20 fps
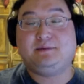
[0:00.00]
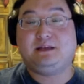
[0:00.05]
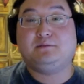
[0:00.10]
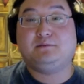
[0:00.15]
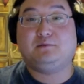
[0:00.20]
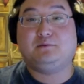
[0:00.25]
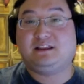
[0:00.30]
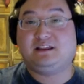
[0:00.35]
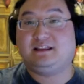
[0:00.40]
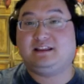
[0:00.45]

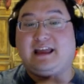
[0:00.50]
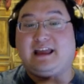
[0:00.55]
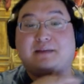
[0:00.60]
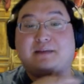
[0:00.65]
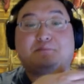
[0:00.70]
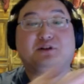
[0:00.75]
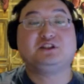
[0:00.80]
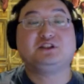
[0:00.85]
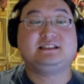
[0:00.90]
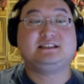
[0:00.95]
what they
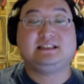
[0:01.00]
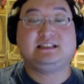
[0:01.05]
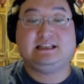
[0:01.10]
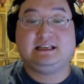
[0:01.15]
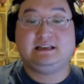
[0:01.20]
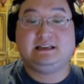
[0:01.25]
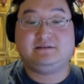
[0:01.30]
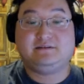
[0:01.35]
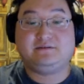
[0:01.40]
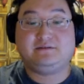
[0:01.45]

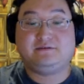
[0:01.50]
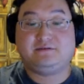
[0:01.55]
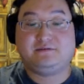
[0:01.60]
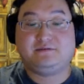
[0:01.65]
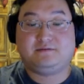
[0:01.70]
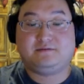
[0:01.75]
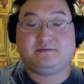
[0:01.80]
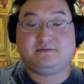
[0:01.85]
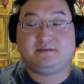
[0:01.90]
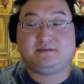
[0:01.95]
perceive
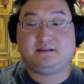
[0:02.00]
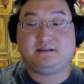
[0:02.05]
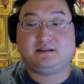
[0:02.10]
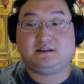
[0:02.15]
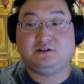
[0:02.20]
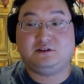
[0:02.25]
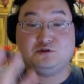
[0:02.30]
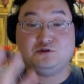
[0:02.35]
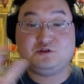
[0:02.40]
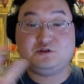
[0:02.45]

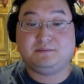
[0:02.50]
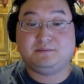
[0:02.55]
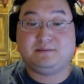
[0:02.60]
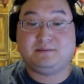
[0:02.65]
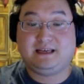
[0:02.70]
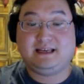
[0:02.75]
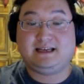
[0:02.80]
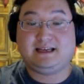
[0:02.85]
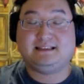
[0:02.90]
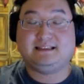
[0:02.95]
you to
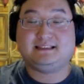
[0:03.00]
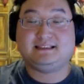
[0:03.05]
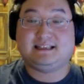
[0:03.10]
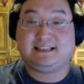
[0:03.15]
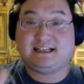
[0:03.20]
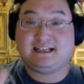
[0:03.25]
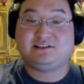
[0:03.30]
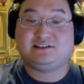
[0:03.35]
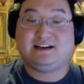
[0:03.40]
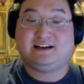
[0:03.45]
be and say
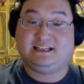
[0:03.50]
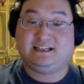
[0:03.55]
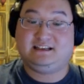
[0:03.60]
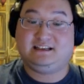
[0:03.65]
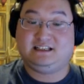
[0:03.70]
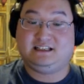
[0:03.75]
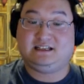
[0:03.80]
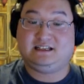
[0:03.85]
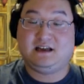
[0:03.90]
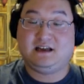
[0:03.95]
that's your
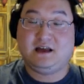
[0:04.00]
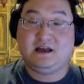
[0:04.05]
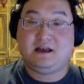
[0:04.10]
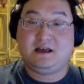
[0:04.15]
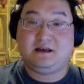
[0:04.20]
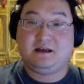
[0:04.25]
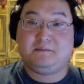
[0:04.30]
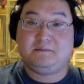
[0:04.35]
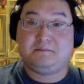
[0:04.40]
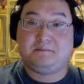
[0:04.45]
identity.
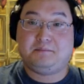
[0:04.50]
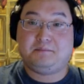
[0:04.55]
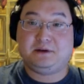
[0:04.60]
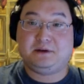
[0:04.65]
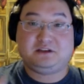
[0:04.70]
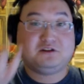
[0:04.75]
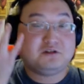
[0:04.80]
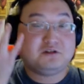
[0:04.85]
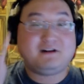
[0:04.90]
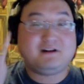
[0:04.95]
But
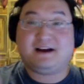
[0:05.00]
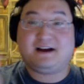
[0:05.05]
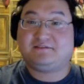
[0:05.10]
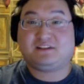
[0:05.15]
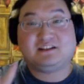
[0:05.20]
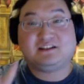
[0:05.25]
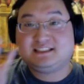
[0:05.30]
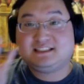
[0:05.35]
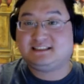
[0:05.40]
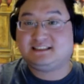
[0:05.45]
you don't have to
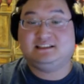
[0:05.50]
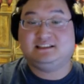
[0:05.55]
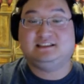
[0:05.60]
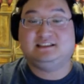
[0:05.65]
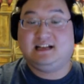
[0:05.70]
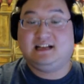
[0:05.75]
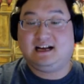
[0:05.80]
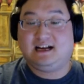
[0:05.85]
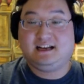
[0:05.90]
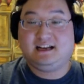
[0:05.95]
listen to
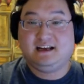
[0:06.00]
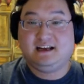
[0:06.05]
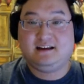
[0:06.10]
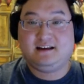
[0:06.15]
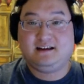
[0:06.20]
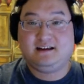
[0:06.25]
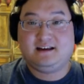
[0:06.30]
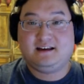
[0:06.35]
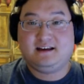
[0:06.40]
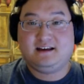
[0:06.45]
that.
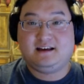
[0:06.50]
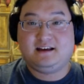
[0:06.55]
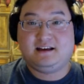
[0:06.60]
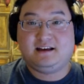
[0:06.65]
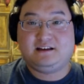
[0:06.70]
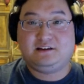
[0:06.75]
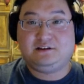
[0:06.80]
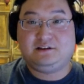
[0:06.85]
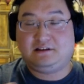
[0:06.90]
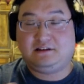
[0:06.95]

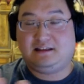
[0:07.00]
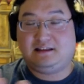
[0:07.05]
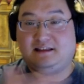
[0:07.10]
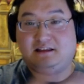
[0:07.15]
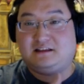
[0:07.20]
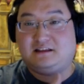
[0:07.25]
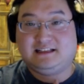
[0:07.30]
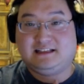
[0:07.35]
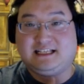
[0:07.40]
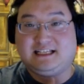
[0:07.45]

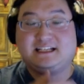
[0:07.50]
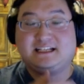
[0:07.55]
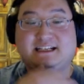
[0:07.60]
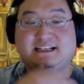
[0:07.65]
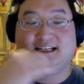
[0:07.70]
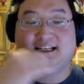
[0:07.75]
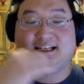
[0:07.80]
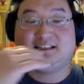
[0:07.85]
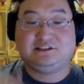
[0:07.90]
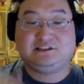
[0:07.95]

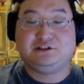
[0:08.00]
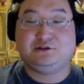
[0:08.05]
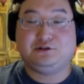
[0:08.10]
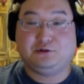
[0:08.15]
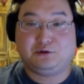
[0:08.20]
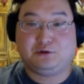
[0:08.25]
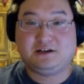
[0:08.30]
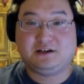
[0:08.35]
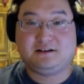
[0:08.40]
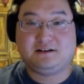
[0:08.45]
Identity is you.
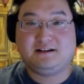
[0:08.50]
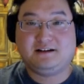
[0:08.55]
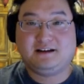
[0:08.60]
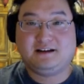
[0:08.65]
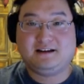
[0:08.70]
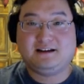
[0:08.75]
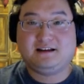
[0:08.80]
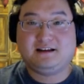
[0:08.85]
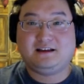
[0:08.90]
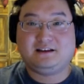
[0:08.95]

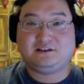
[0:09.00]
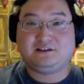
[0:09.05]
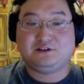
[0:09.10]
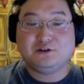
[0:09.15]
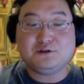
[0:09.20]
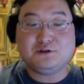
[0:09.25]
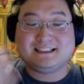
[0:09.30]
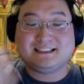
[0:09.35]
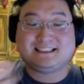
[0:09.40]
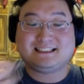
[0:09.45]

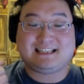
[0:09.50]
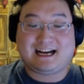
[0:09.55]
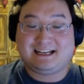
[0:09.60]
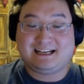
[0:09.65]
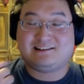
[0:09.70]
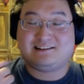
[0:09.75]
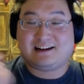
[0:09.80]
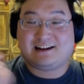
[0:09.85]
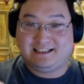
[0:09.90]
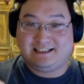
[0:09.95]
You decide
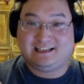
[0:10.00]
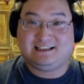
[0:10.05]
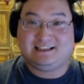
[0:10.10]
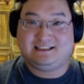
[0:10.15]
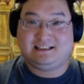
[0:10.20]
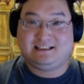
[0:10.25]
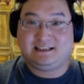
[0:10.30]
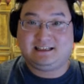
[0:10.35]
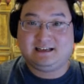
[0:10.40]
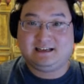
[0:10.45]
your
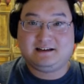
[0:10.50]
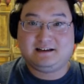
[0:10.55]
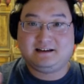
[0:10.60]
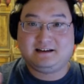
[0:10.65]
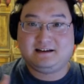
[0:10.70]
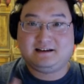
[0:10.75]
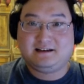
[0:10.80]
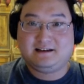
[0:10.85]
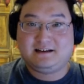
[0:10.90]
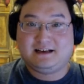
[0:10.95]
identity.
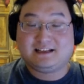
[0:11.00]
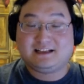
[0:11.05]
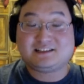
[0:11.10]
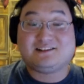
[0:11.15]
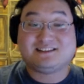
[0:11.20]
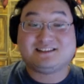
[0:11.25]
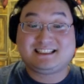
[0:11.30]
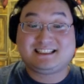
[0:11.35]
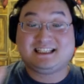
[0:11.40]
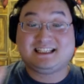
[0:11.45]
It's
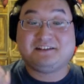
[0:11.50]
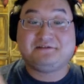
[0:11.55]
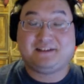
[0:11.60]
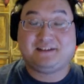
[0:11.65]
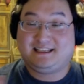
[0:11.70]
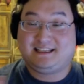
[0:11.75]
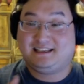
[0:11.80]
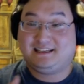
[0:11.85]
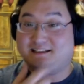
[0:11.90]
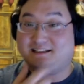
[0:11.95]
called
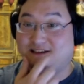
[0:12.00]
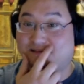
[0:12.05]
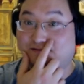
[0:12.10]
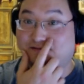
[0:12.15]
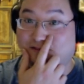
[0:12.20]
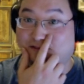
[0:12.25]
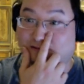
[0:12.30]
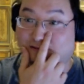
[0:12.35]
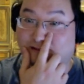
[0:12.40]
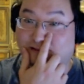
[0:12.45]
self-identity
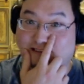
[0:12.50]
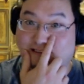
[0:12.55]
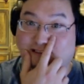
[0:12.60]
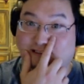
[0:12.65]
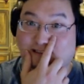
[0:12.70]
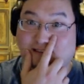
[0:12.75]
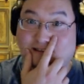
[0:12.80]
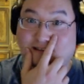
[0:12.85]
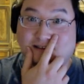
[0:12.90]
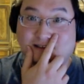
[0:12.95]
for a reason.
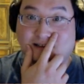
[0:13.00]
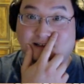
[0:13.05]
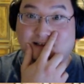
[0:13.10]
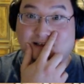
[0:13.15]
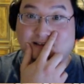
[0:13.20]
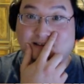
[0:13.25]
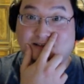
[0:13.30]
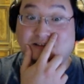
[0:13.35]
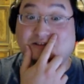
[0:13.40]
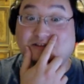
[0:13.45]

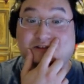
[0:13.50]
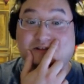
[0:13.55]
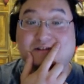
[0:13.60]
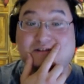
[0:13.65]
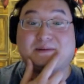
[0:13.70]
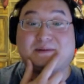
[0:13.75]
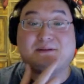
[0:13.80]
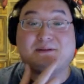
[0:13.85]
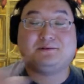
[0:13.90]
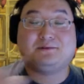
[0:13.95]
So screw the
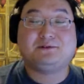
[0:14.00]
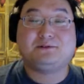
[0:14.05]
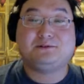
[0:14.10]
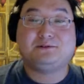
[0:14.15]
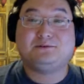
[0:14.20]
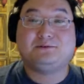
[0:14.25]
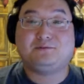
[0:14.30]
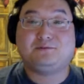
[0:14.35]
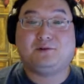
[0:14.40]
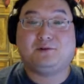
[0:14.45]
people
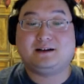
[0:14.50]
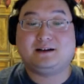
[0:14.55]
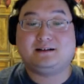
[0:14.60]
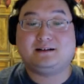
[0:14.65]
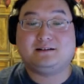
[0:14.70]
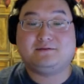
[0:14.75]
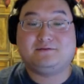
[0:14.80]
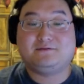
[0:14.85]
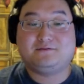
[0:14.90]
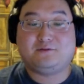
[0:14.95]
who want
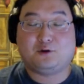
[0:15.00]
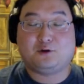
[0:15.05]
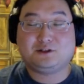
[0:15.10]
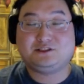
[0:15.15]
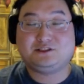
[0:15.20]
to force you